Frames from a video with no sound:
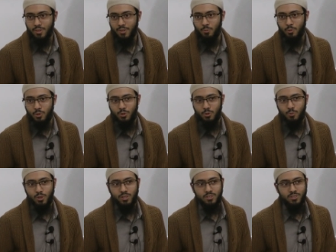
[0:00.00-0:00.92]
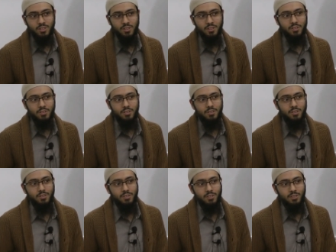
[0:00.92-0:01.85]
What do you brothers think?
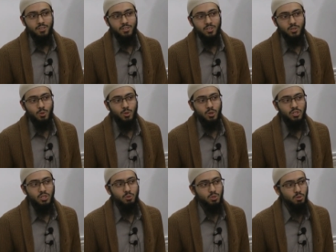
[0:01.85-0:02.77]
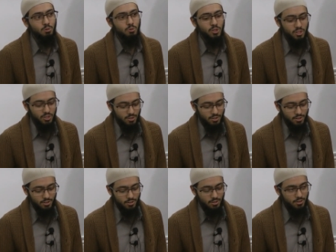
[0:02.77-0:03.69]
Shall we continue or shall we finish? How
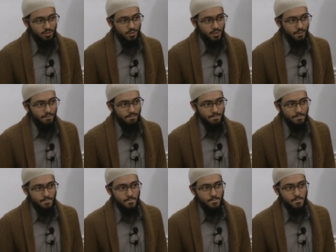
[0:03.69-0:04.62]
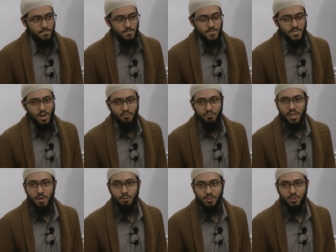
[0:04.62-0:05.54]
long you got left? Half an
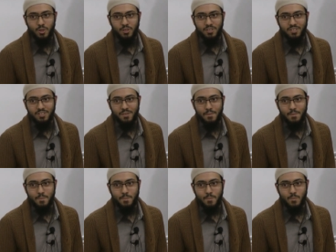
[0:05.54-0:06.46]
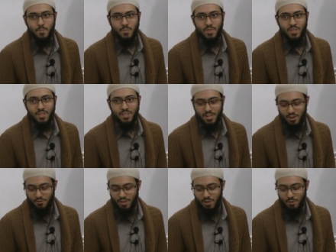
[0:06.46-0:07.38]
hour is gone.
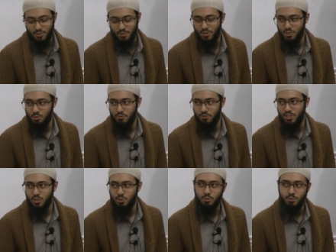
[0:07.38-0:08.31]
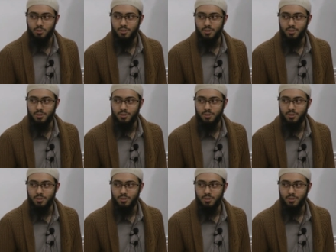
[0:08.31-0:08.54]
Half an hour is gone. Shall we finish or?